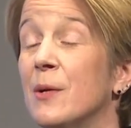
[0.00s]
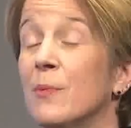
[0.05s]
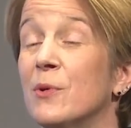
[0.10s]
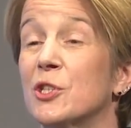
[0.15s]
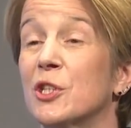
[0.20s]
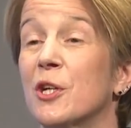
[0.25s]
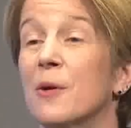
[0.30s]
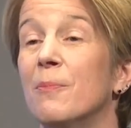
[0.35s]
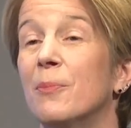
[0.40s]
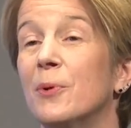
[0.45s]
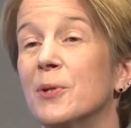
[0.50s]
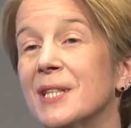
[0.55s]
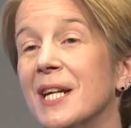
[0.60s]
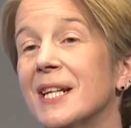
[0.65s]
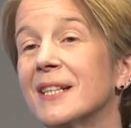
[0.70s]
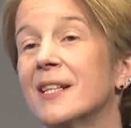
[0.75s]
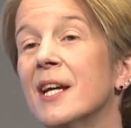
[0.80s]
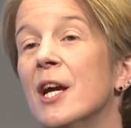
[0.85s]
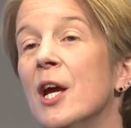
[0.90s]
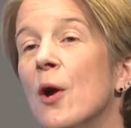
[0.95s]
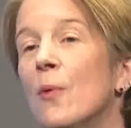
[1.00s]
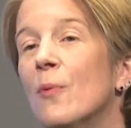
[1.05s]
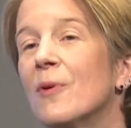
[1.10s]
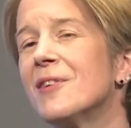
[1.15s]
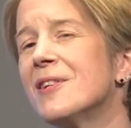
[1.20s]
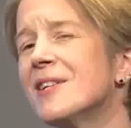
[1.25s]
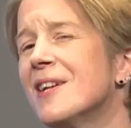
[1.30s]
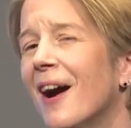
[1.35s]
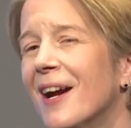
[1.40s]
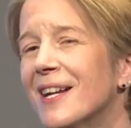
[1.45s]
which can predict with
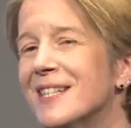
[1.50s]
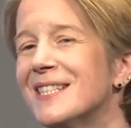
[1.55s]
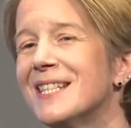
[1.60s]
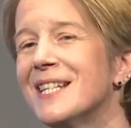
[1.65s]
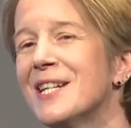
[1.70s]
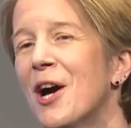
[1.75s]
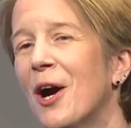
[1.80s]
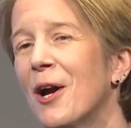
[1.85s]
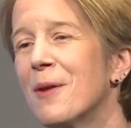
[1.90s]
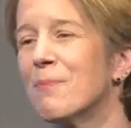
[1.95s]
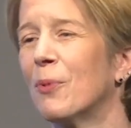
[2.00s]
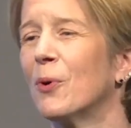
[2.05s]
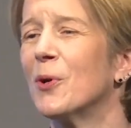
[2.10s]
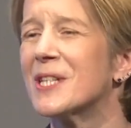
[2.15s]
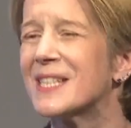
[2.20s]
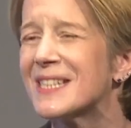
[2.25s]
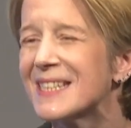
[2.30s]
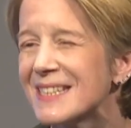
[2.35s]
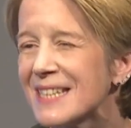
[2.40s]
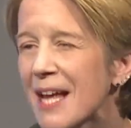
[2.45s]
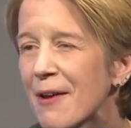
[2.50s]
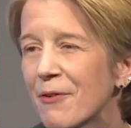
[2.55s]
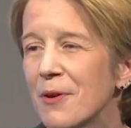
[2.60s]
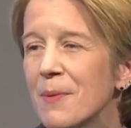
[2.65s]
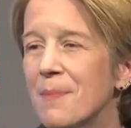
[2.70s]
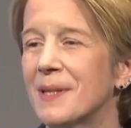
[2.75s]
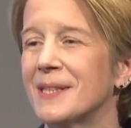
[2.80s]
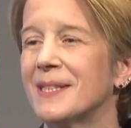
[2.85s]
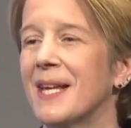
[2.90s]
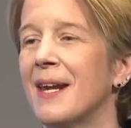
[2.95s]

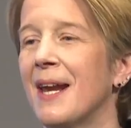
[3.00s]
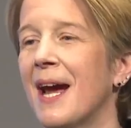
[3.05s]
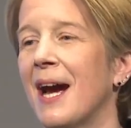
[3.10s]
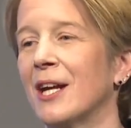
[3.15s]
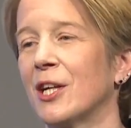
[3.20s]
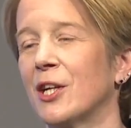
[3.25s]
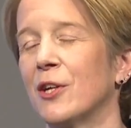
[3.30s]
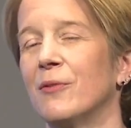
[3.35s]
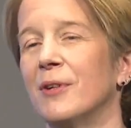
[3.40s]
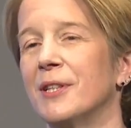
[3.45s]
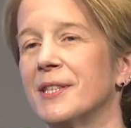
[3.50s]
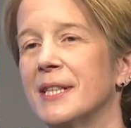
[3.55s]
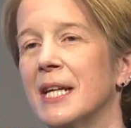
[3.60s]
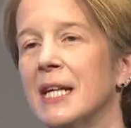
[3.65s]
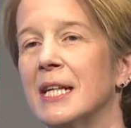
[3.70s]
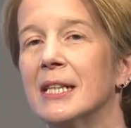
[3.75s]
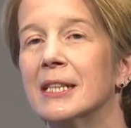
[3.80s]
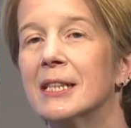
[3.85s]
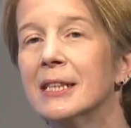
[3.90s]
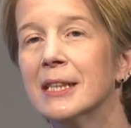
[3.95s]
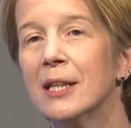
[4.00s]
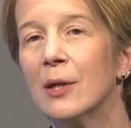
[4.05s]
99.7% accuracy